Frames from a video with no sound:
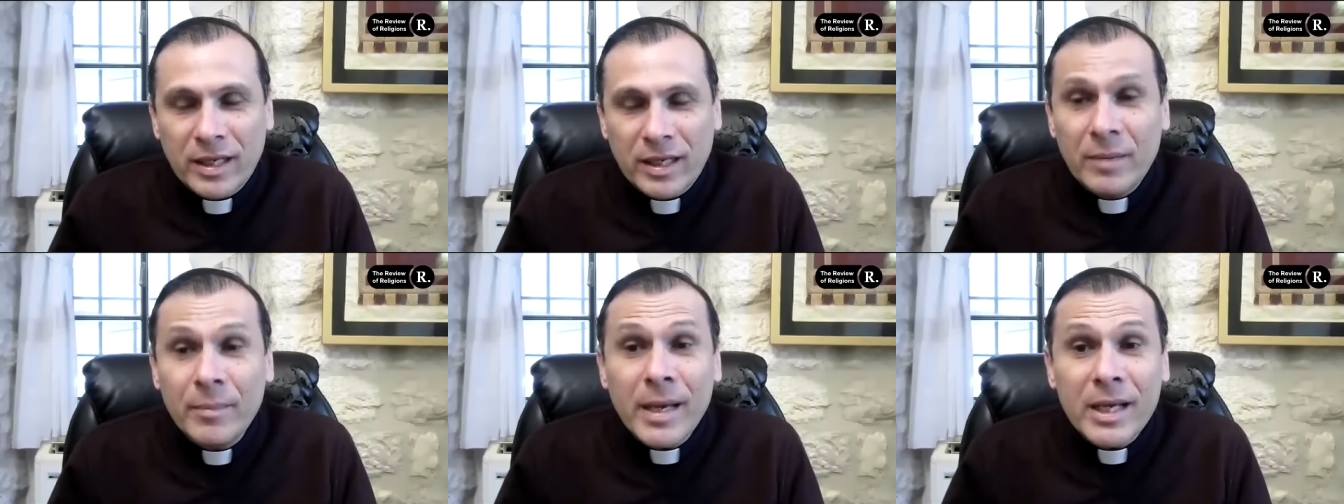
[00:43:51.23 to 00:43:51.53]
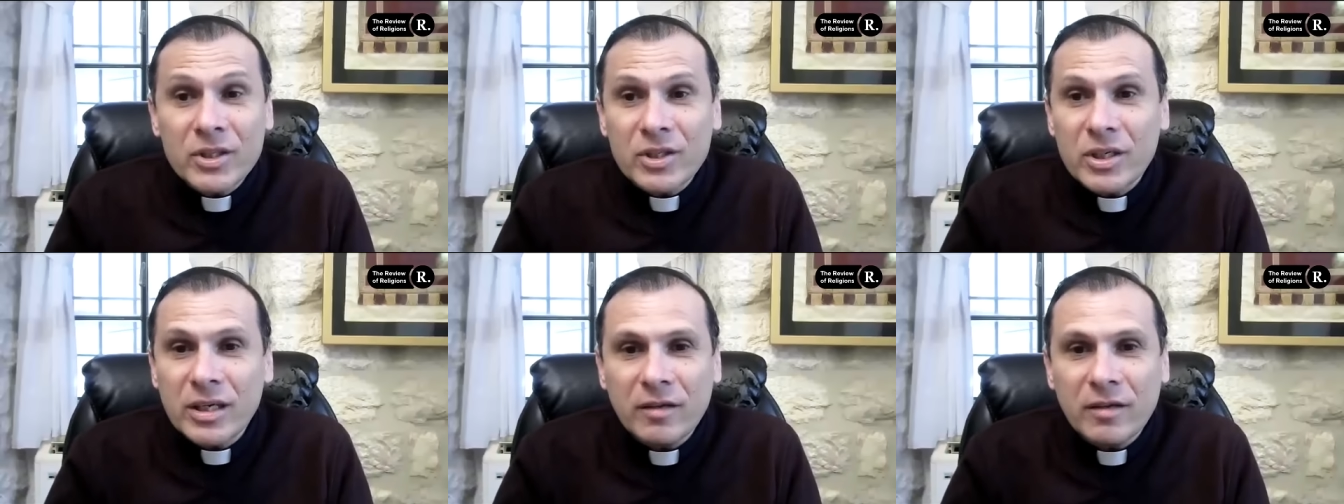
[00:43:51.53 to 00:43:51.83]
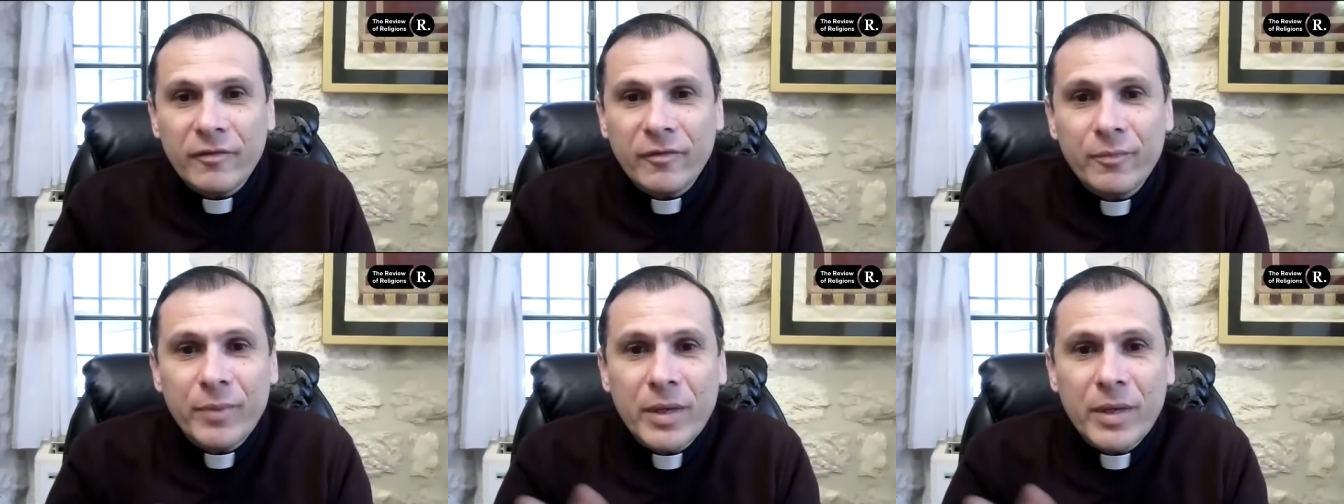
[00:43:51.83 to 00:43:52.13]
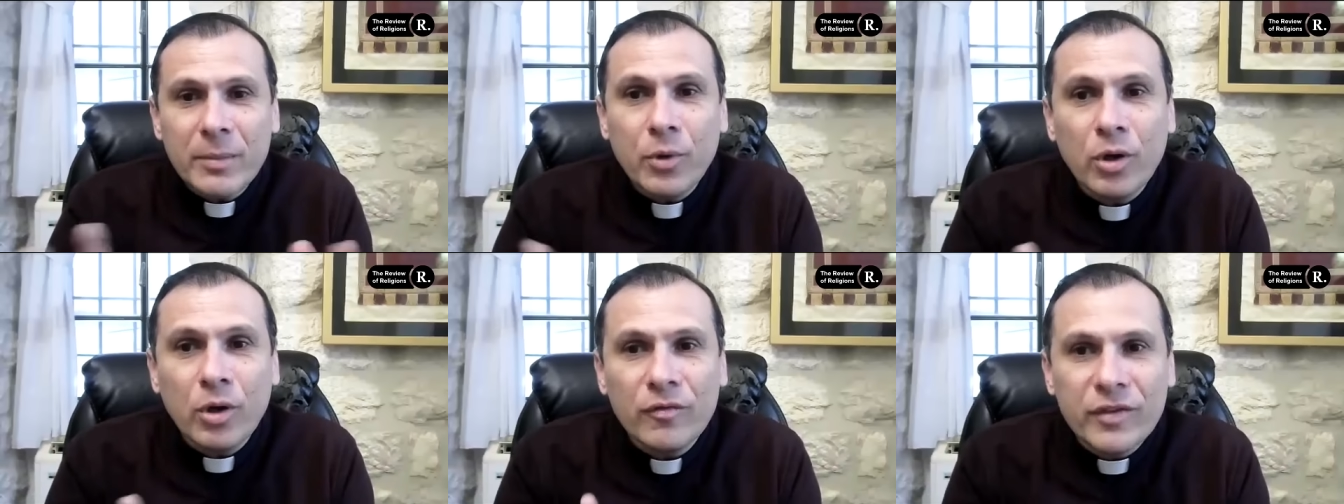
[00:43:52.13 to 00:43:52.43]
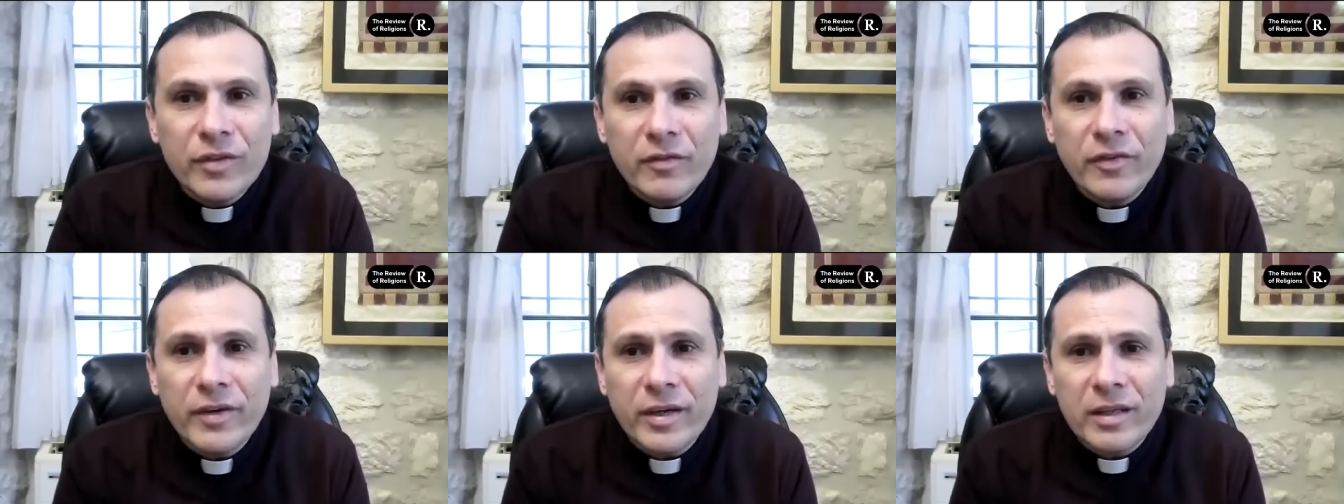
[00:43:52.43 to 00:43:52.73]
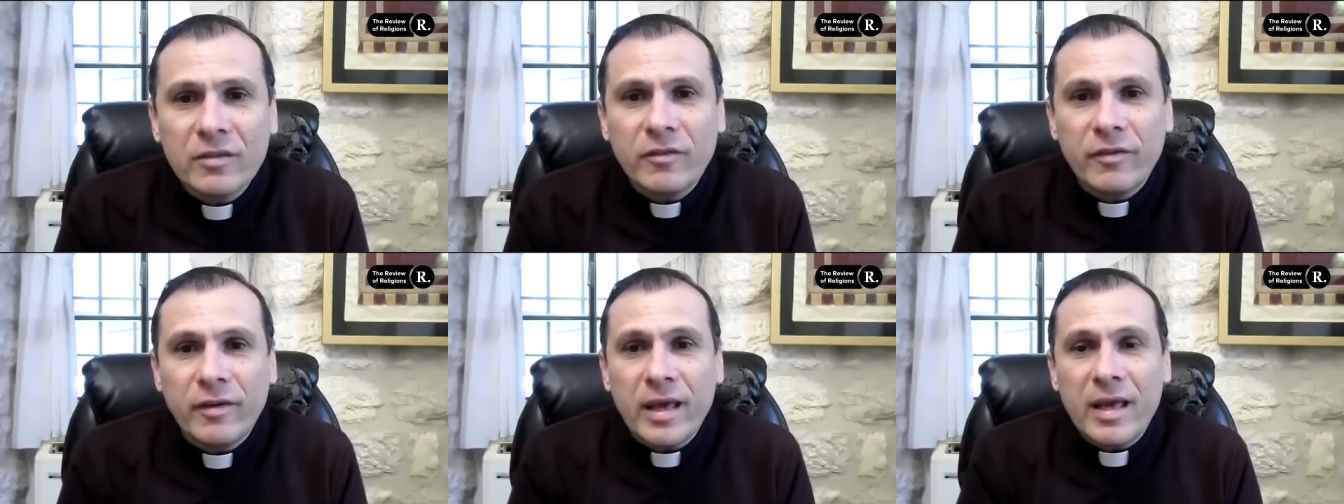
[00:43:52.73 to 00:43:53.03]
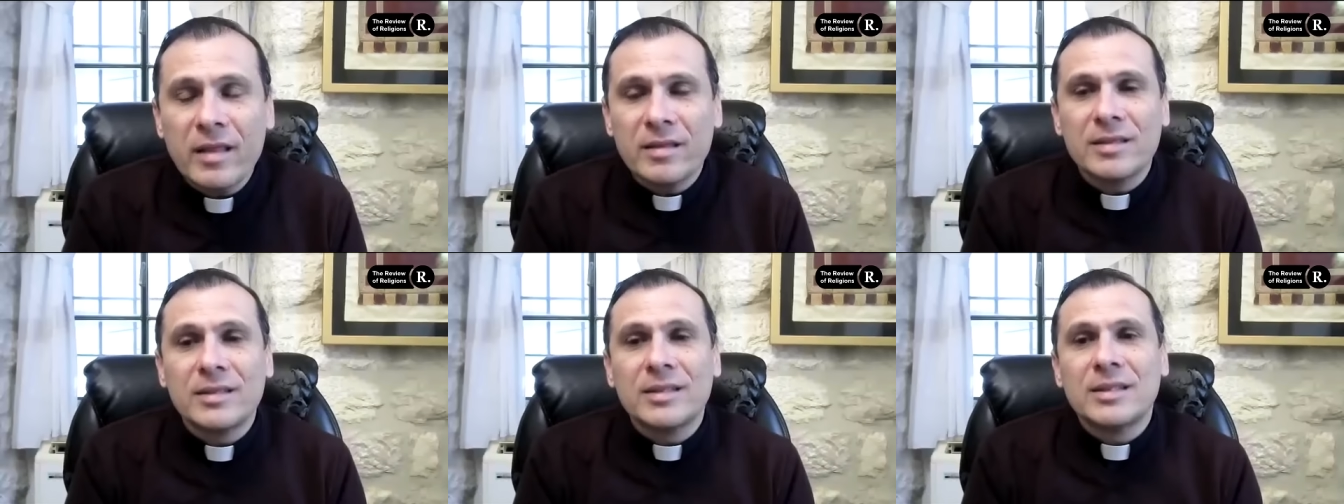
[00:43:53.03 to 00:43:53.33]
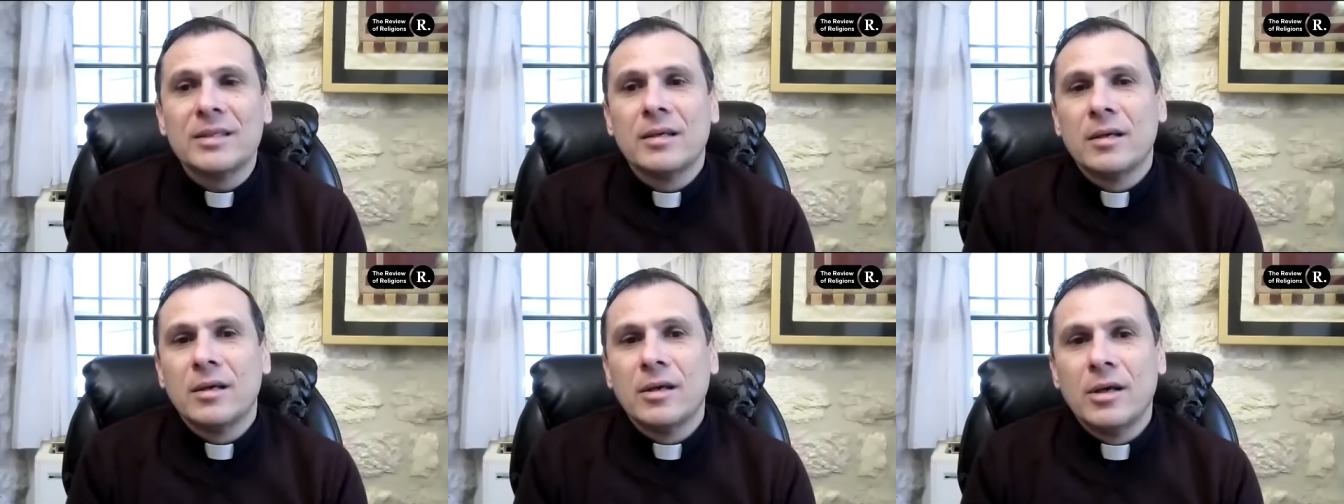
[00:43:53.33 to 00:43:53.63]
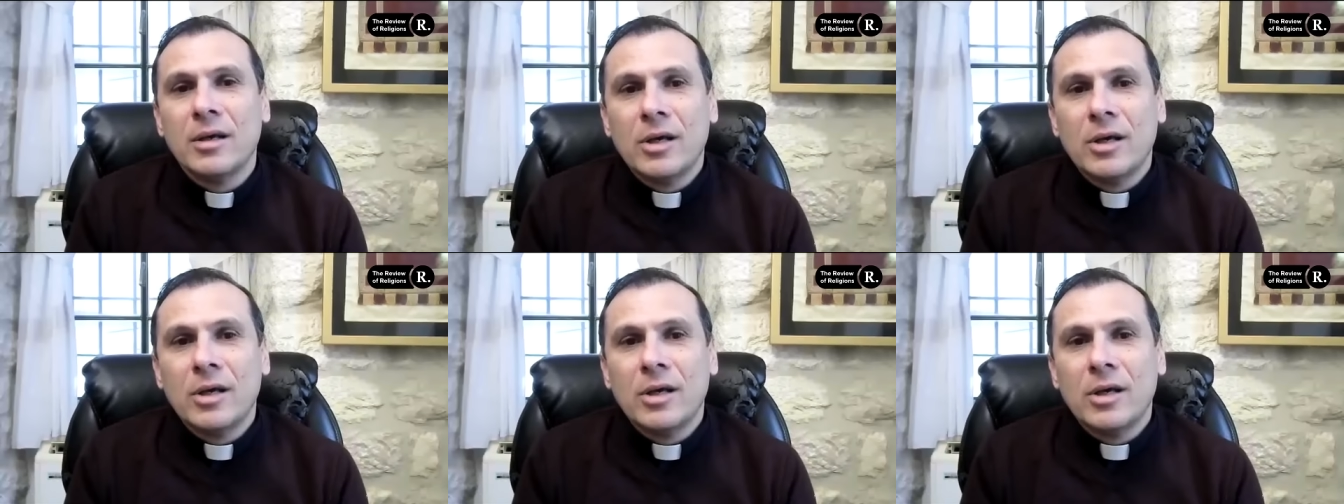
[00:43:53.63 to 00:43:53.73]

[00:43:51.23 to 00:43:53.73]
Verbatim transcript: Imagine if people of different faiths